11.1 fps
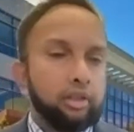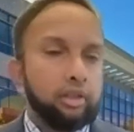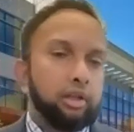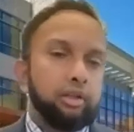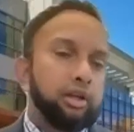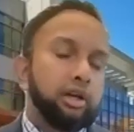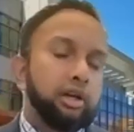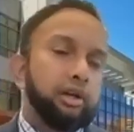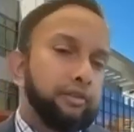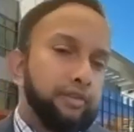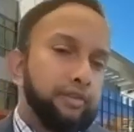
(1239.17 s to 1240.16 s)
the
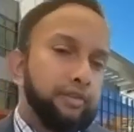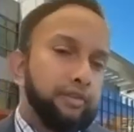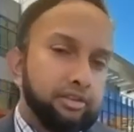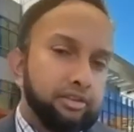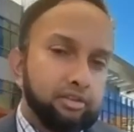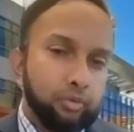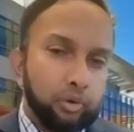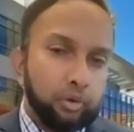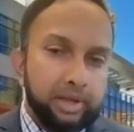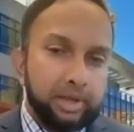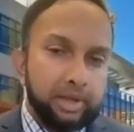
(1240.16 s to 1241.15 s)
advances we're
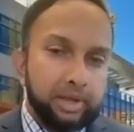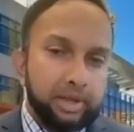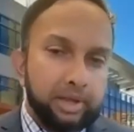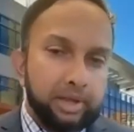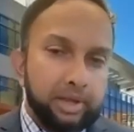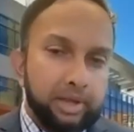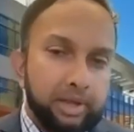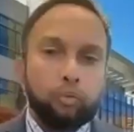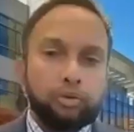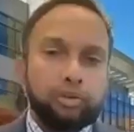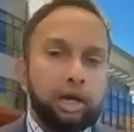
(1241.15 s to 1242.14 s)
making with
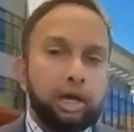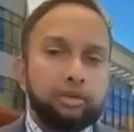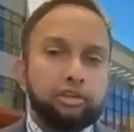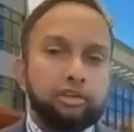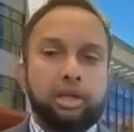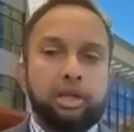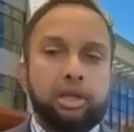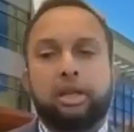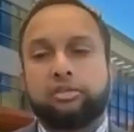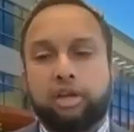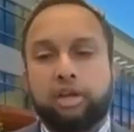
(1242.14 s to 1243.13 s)
endoscopy and
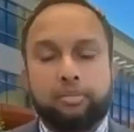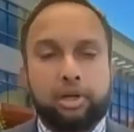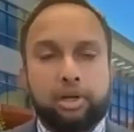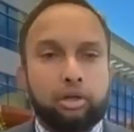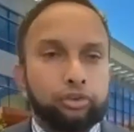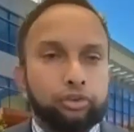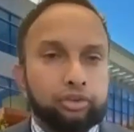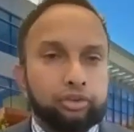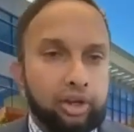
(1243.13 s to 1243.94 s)
endoscopic ultrasound,